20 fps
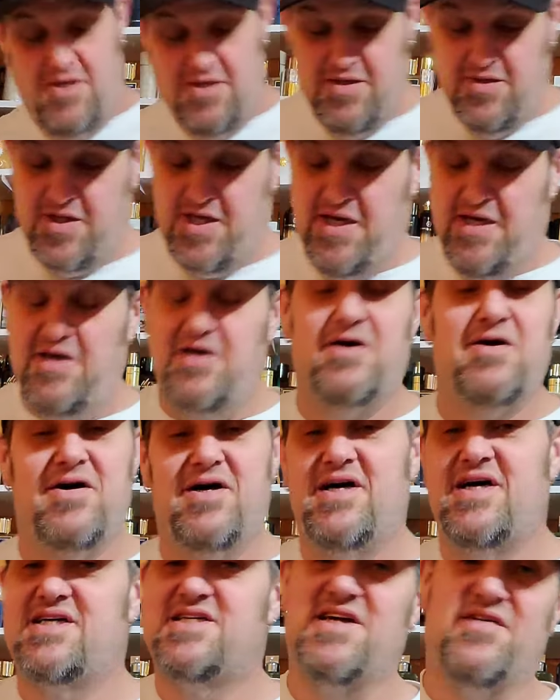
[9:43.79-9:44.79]
Okay,
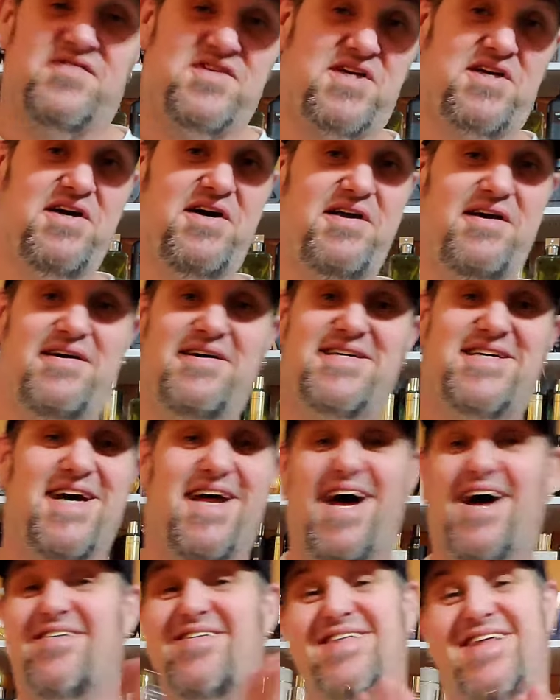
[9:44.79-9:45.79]
this stuff's good. It's got
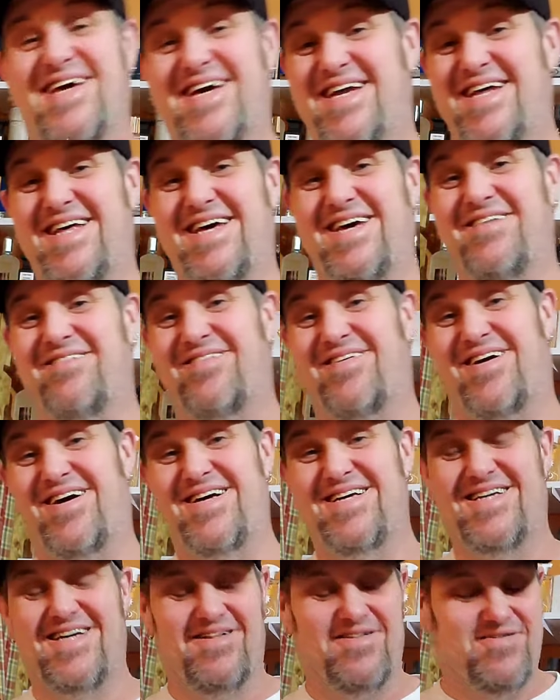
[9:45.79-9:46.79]
everything in it that you'd want.
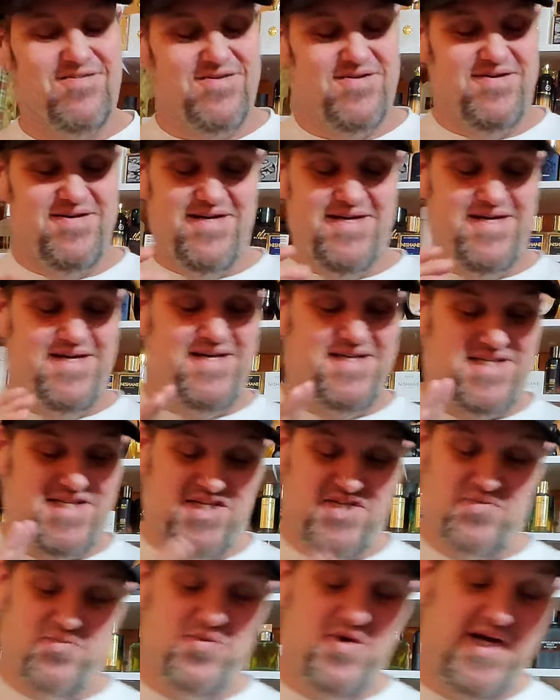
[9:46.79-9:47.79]
It's got a little, it, it's
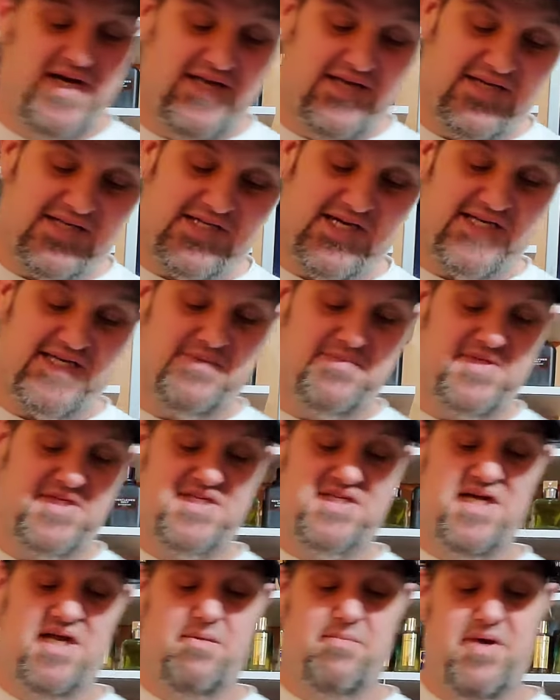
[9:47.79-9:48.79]
sweet. It's got some
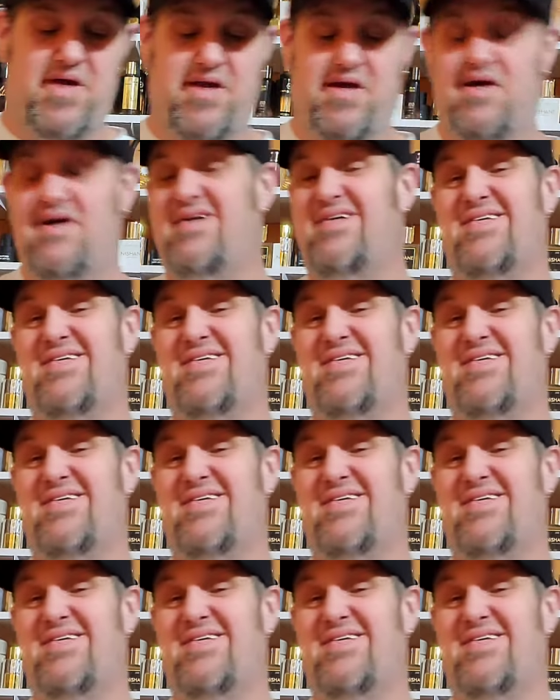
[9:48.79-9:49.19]
cinnamon.